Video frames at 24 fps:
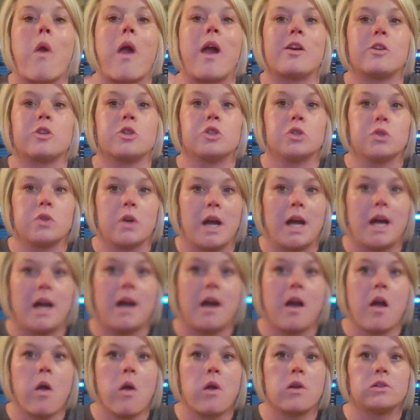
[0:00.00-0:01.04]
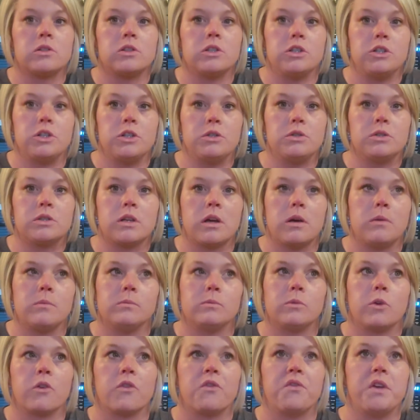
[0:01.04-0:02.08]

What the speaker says: I try to do something or